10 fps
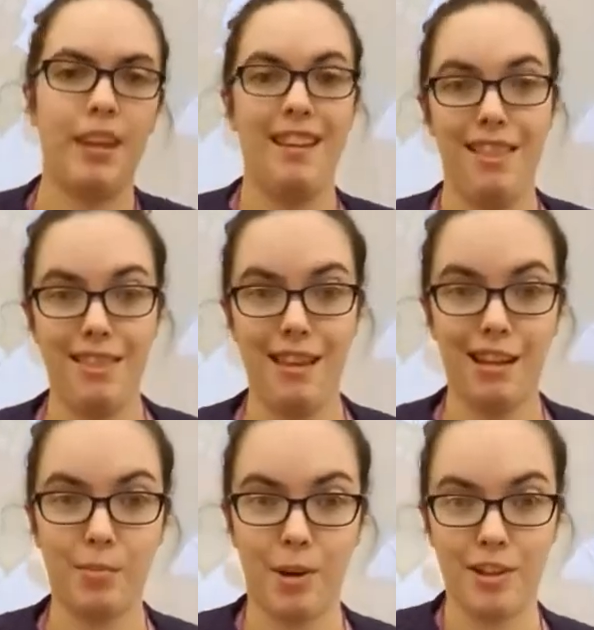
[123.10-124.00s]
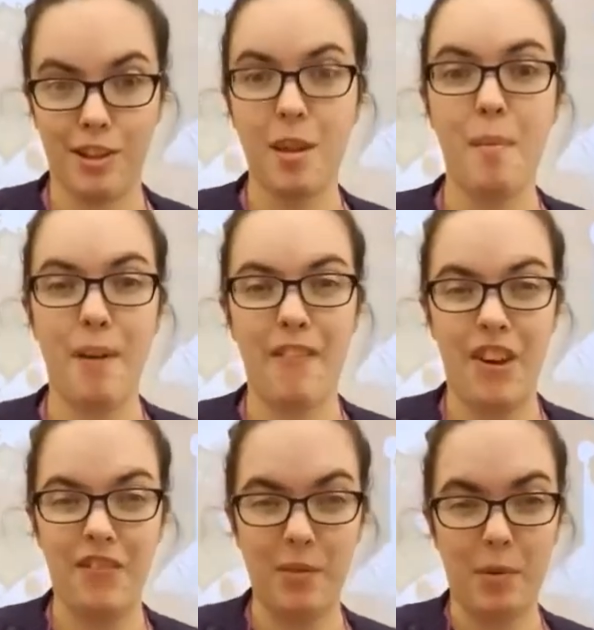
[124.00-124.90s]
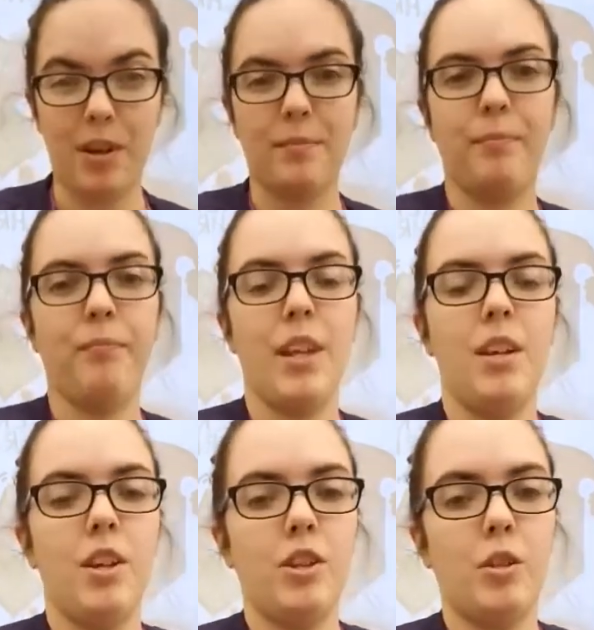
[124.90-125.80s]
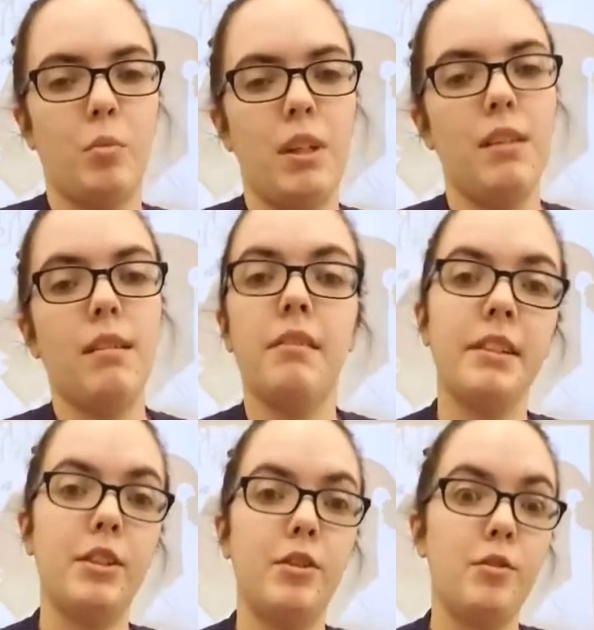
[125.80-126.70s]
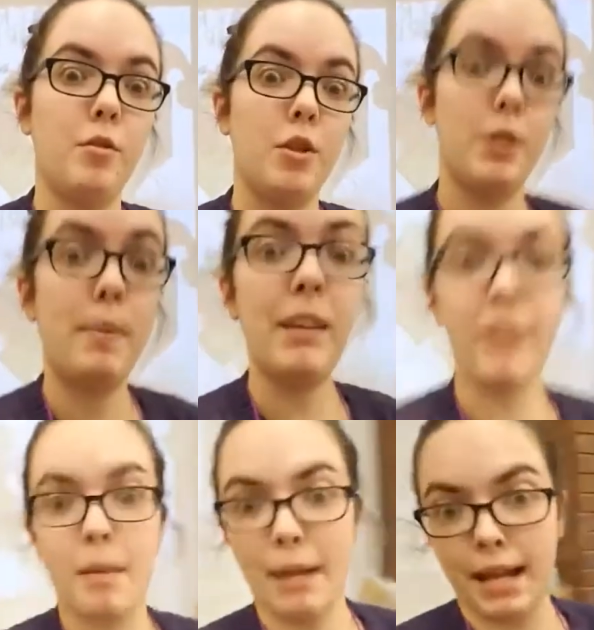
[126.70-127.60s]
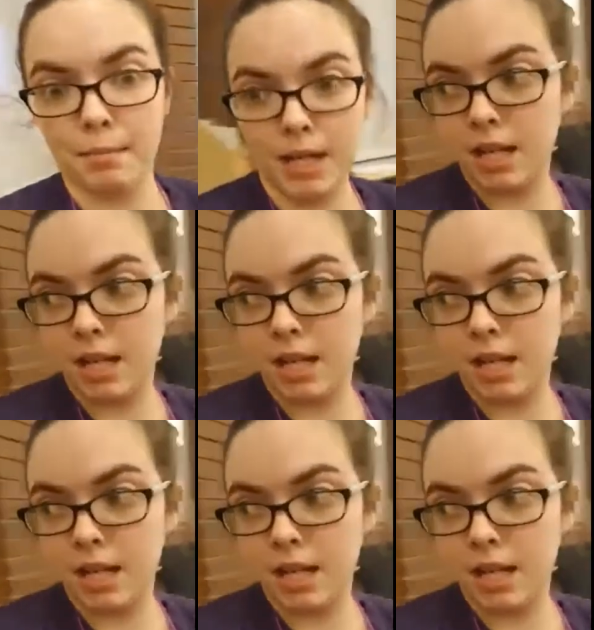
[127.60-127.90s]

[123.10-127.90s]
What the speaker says: The next part's my favorite part. So we are going to spin around behind me.